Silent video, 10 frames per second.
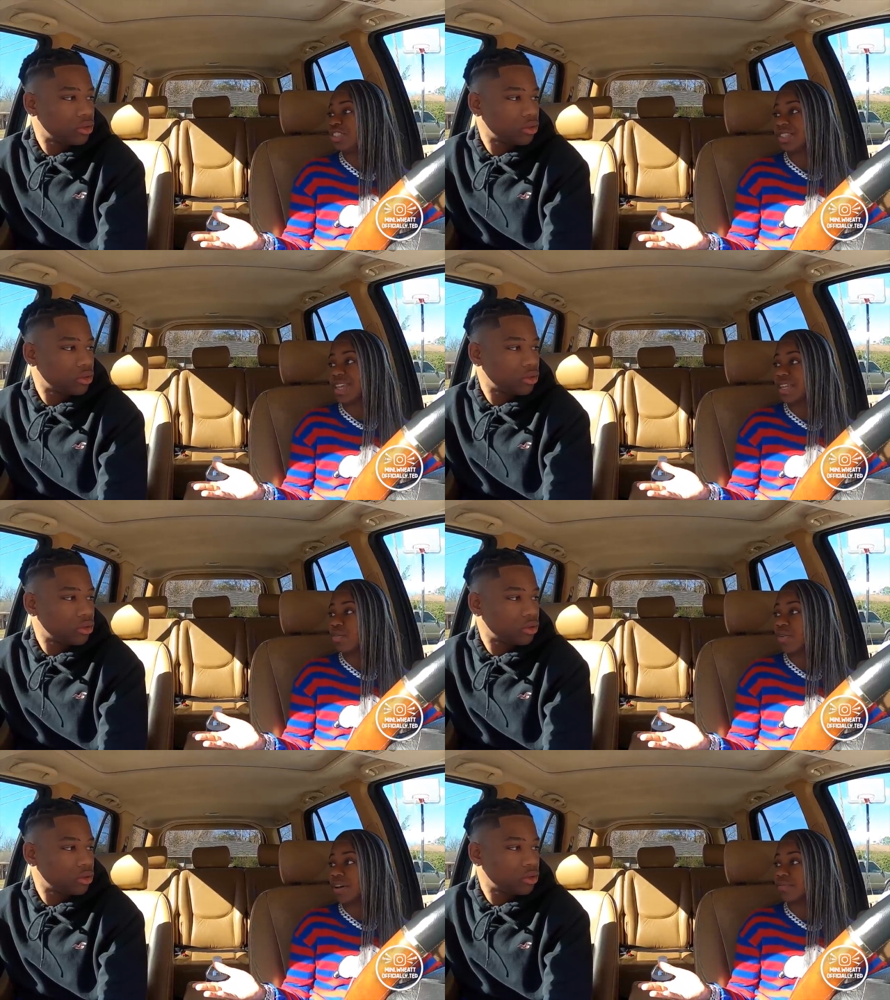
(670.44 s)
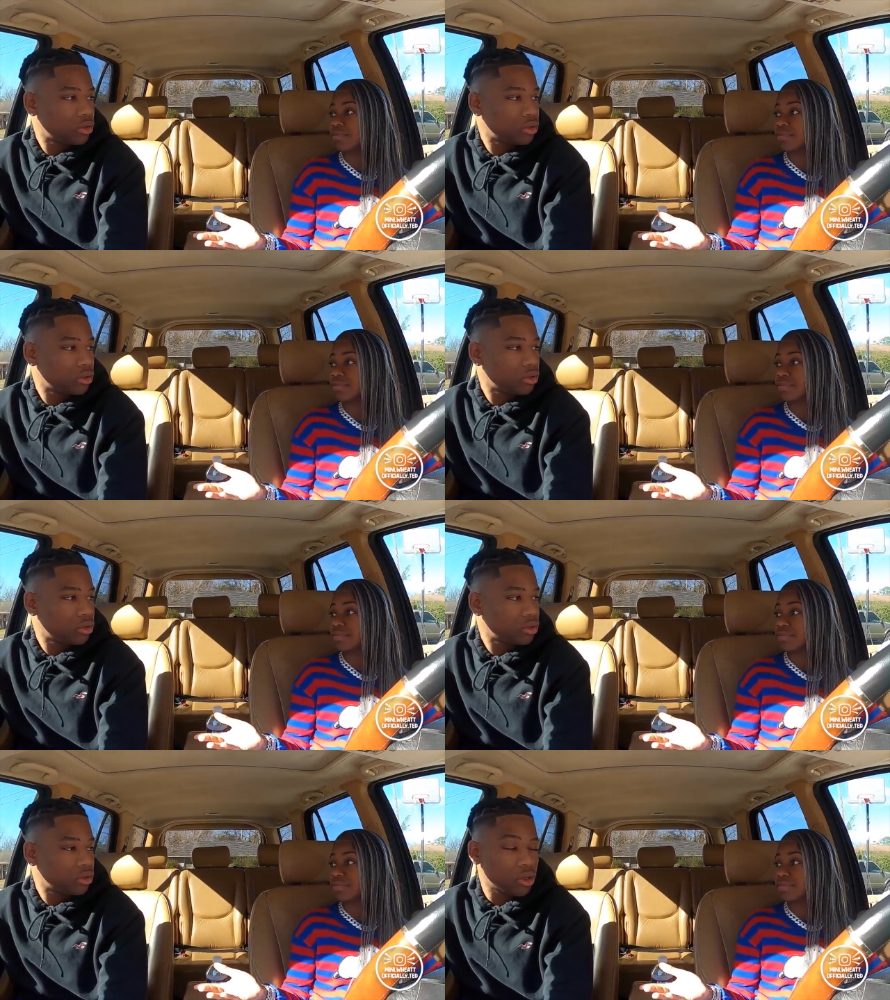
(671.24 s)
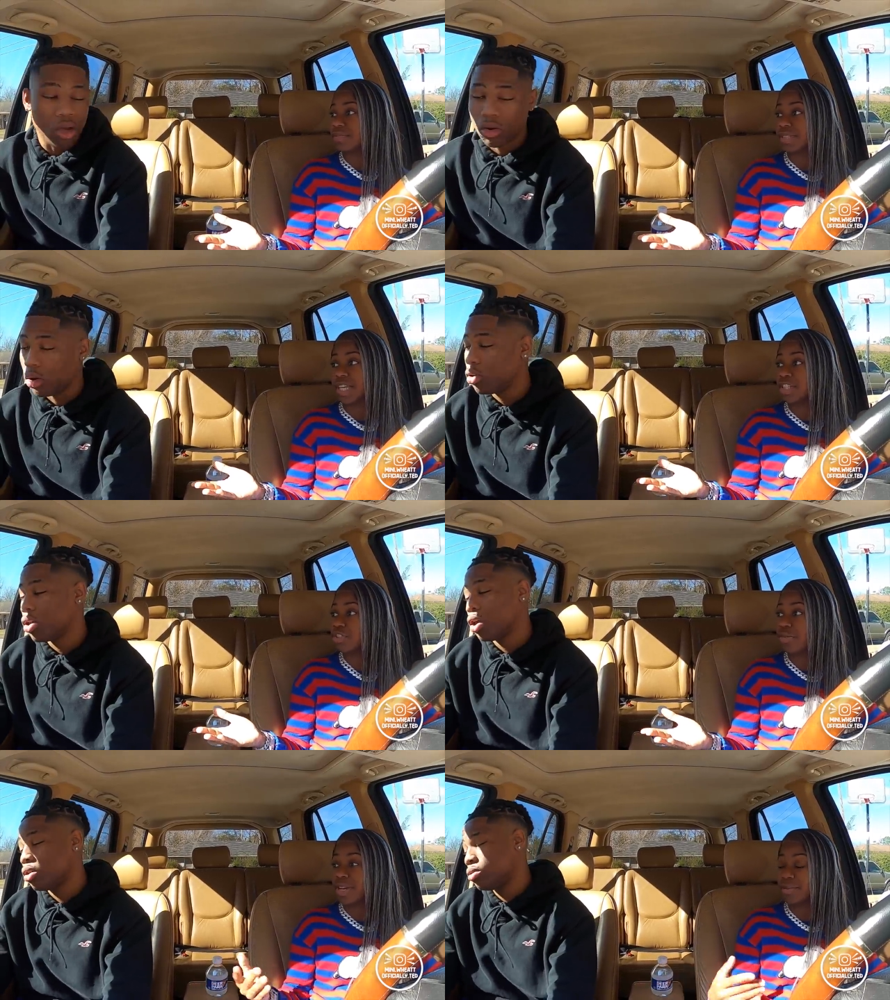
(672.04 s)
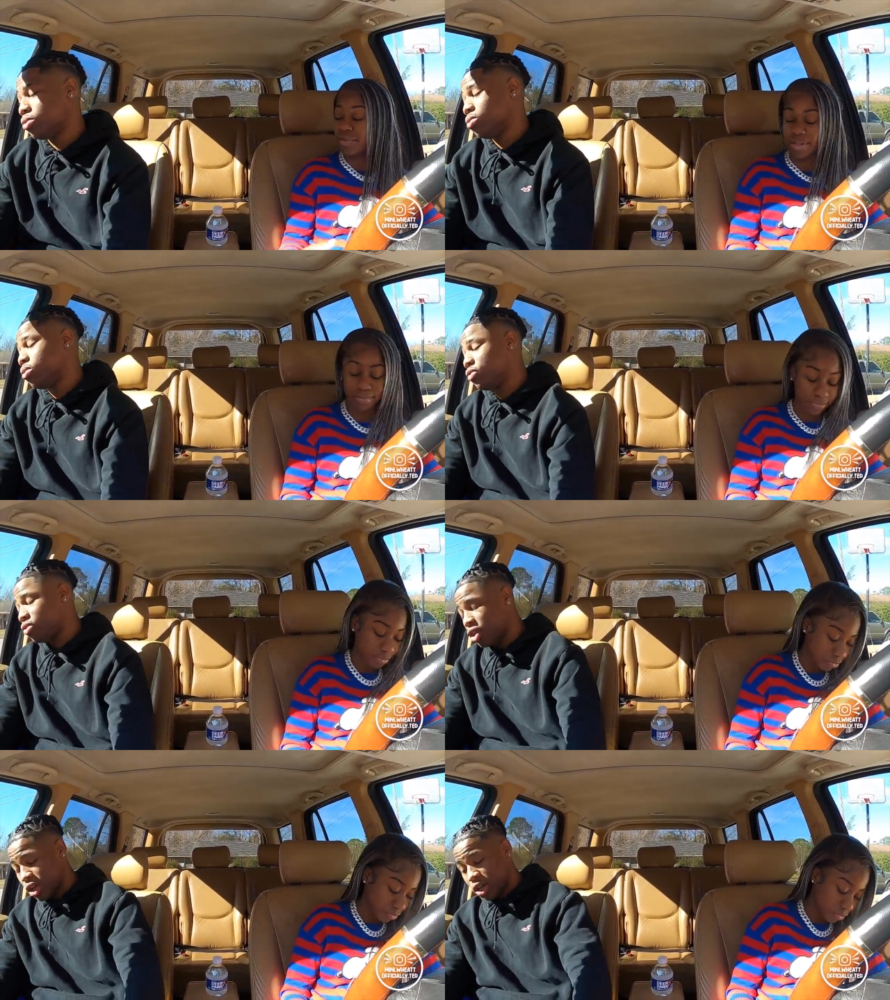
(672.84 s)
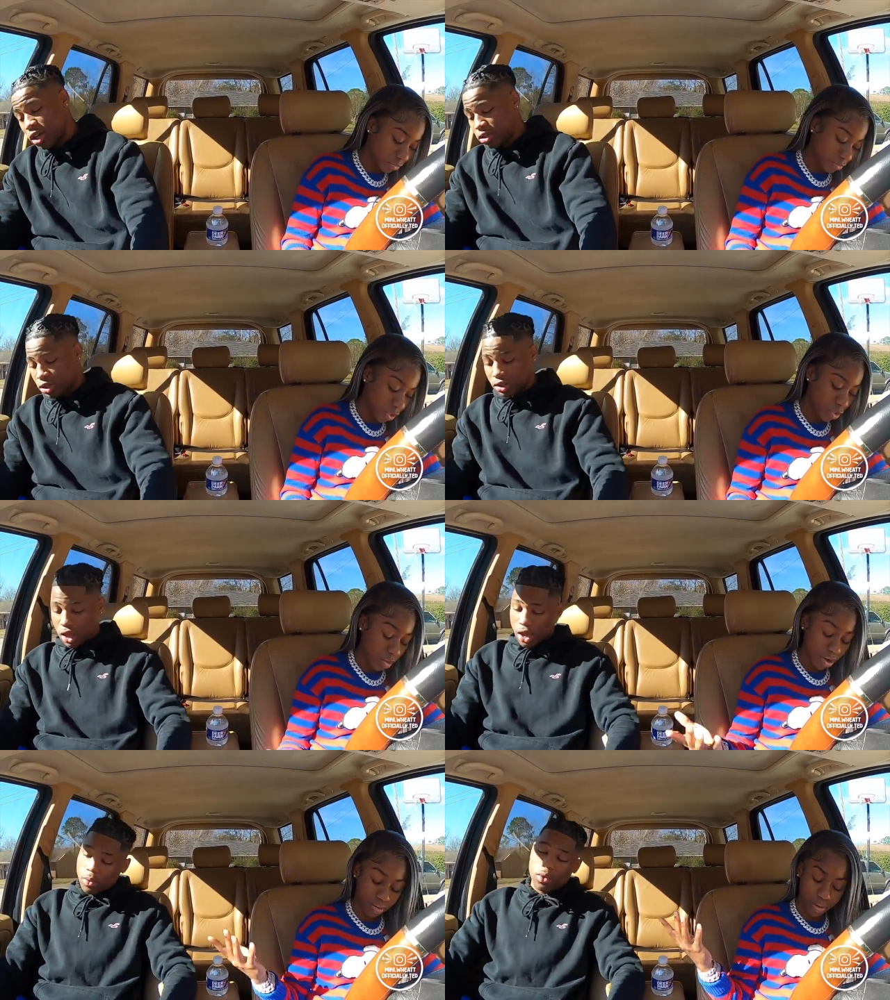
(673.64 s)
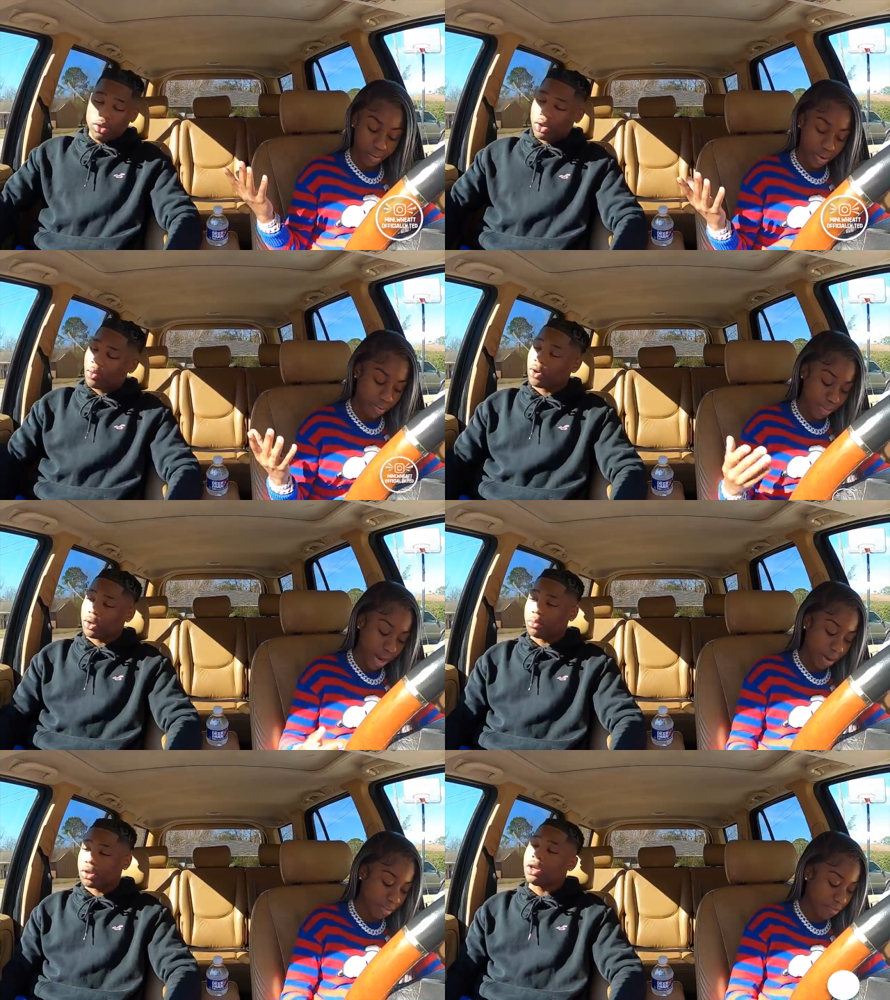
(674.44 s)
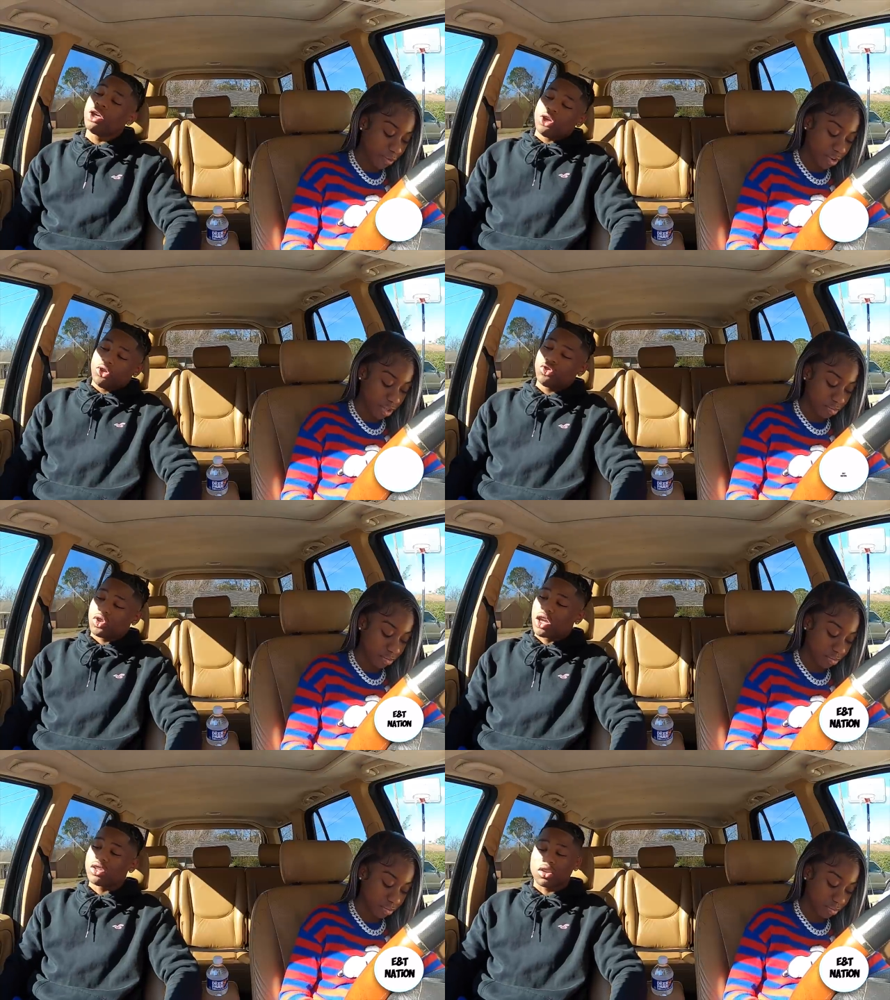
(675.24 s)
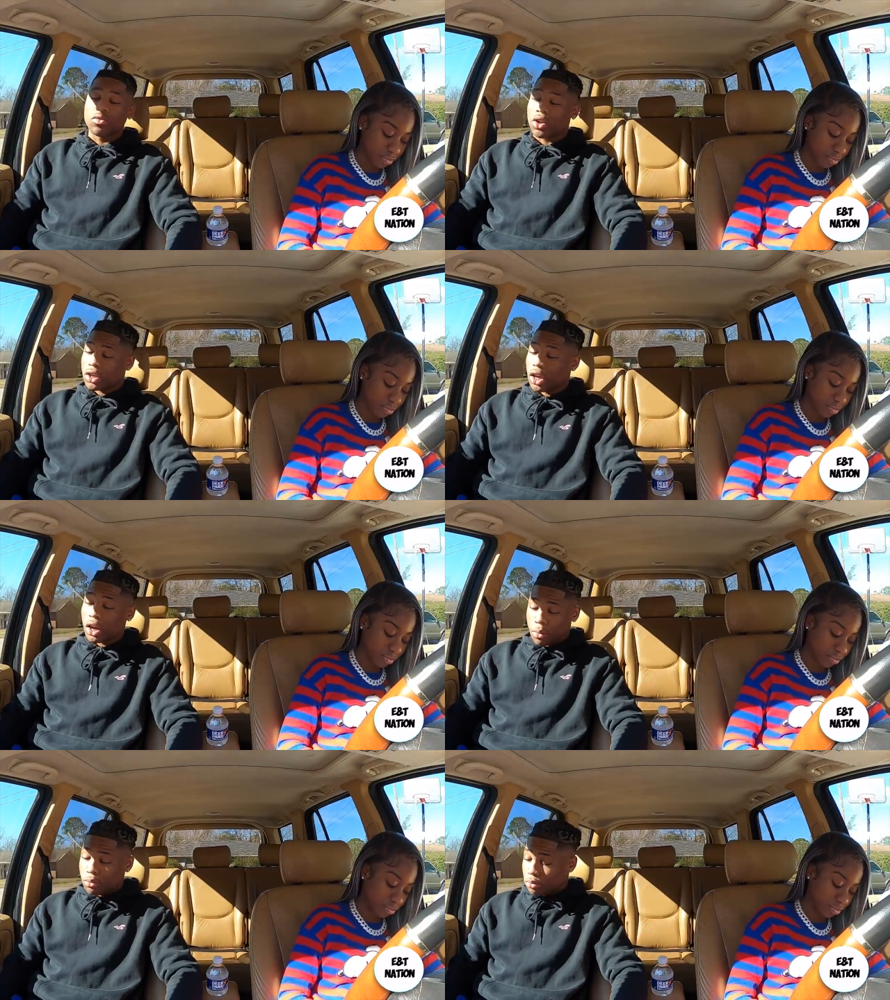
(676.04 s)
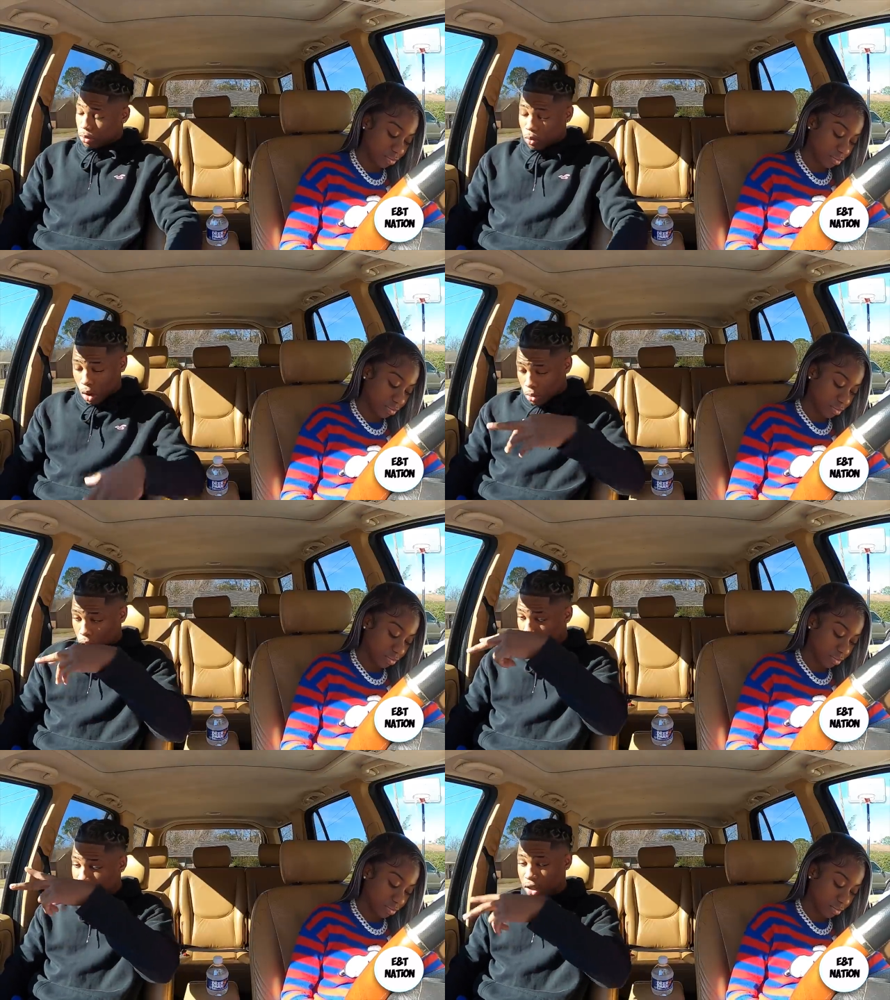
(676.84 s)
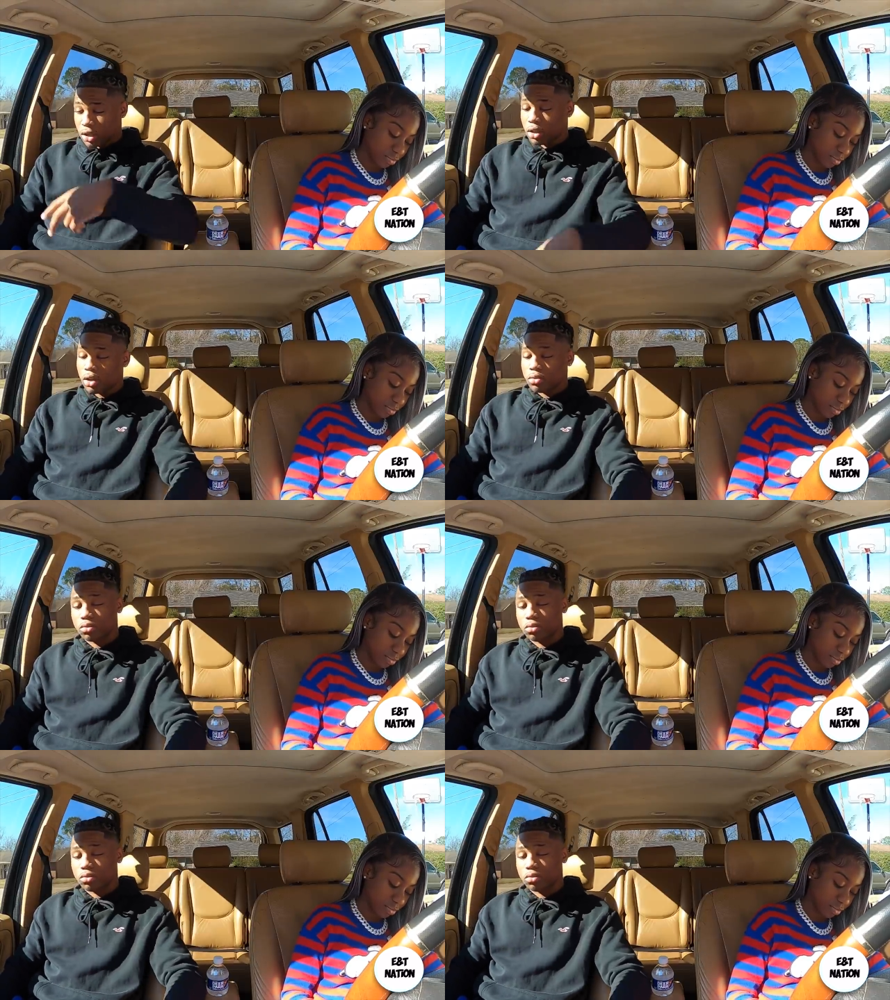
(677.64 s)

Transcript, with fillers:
Speaker 1: you just ain't the one.
Speaker 2: Oh, yes, okay. you ain't doing. You don't feel like that because I ain't with nowhere. But you saying stuff like that, I'm walking my hands out the door.